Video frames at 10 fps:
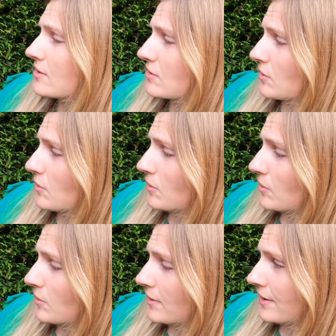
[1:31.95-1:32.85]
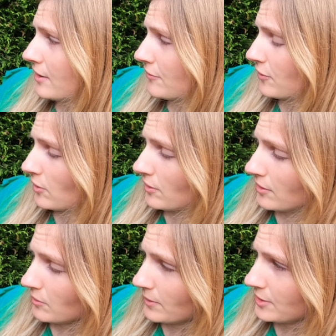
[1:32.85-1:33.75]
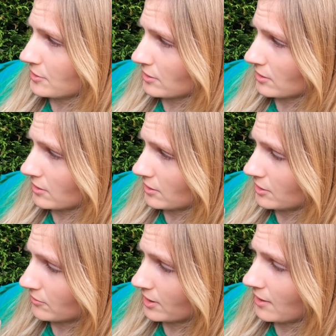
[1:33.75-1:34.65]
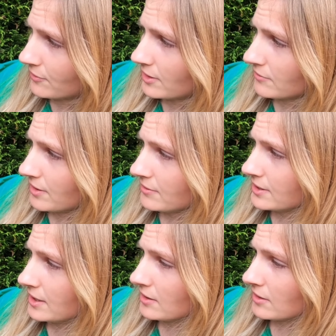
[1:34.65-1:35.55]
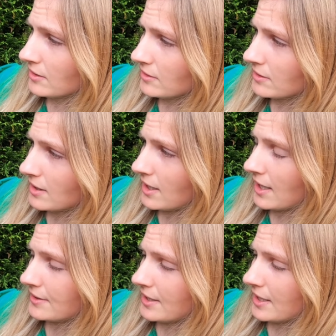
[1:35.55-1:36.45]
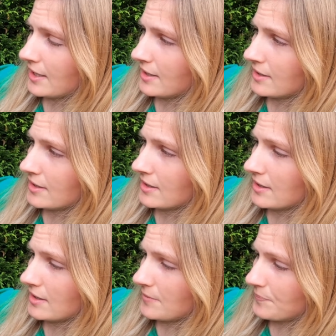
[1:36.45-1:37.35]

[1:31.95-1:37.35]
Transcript: So therefore, when you're you're recovering round here, and then